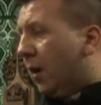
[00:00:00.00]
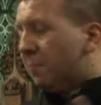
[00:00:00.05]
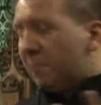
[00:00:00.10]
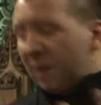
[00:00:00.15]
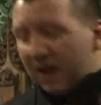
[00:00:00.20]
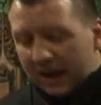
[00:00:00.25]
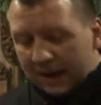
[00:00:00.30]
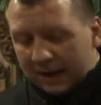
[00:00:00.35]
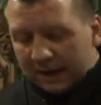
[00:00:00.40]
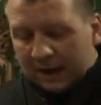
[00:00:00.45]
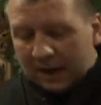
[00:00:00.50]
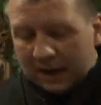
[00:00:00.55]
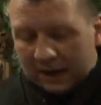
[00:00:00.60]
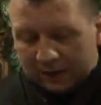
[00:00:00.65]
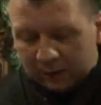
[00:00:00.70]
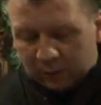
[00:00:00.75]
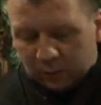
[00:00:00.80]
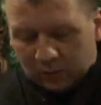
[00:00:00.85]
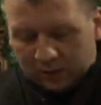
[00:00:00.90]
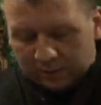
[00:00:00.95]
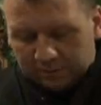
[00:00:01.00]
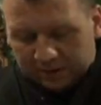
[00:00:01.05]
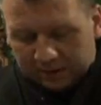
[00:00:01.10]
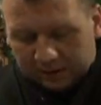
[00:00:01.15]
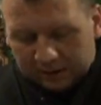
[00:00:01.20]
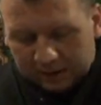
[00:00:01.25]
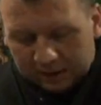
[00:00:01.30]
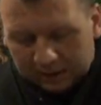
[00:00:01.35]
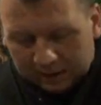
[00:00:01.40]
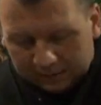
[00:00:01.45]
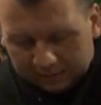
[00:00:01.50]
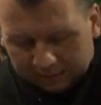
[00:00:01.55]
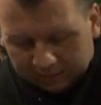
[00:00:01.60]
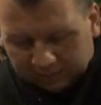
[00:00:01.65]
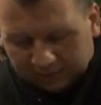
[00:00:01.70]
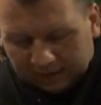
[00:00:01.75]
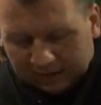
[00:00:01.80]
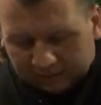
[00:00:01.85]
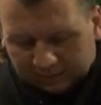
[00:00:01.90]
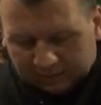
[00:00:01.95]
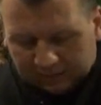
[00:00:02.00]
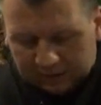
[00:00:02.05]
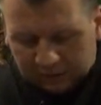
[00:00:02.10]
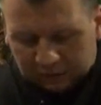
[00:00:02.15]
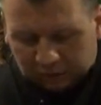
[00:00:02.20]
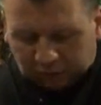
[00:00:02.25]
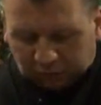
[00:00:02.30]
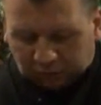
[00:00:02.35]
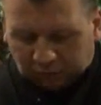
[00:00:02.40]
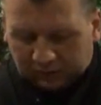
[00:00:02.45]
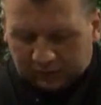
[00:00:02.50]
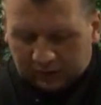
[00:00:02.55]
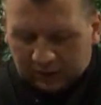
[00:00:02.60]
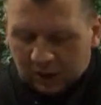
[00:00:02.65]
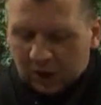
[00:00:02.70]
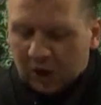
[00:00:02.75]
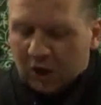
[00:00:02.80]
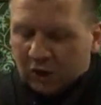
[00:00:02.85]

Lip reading: men and women in the sex industry